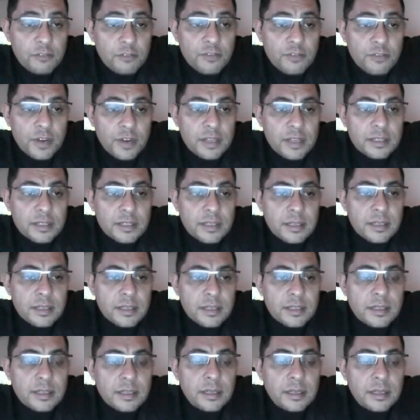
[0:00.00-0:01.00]
phrase
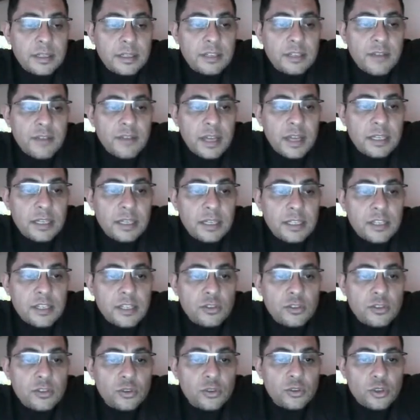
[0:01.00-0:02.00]
is divided
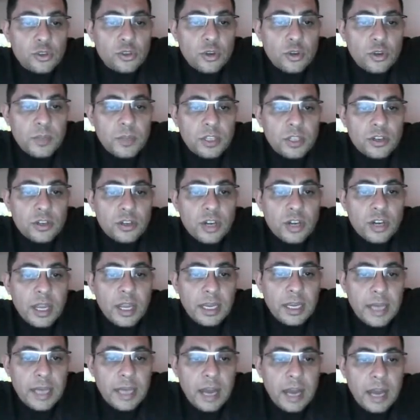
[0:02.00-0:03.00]
into determiner
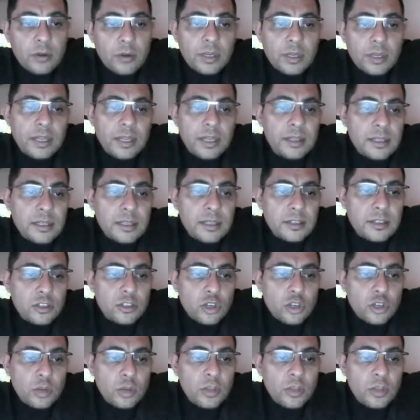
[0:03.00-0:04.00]
and noun, and this
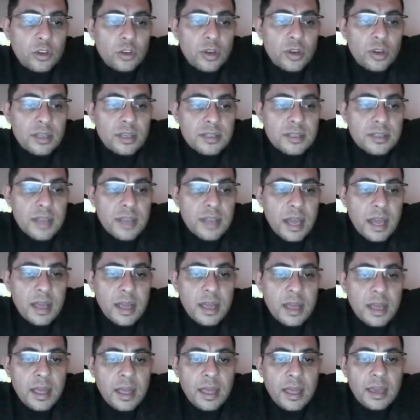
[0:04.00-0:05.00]
determiner is the,
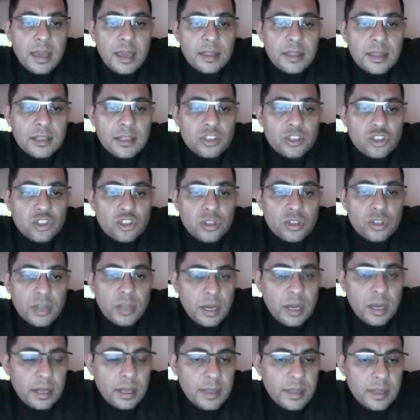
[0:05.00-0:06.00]
and this
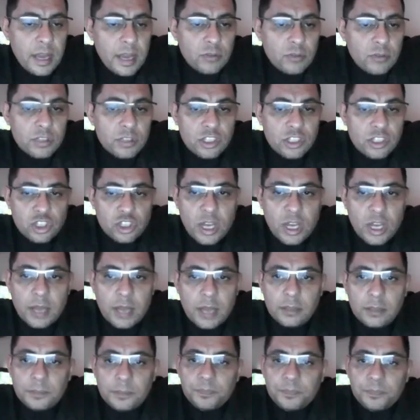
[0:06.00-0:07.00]
noun is
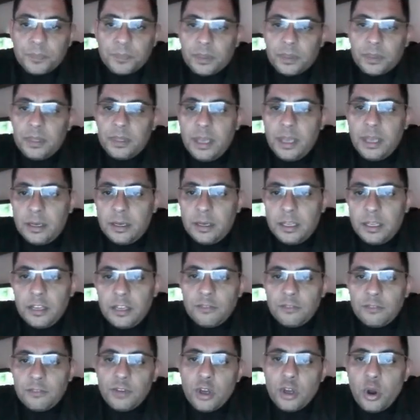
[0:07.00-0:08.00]
child. Then
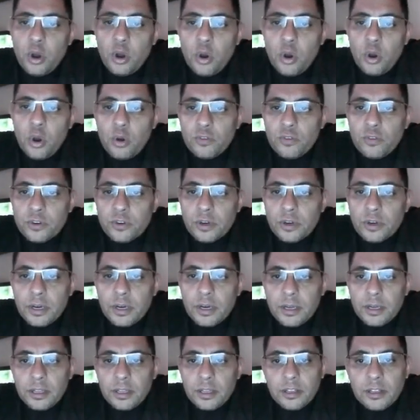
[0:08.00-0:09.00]
if we go over
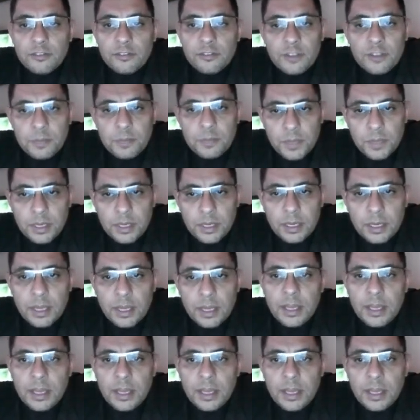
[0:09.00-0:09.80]
the VP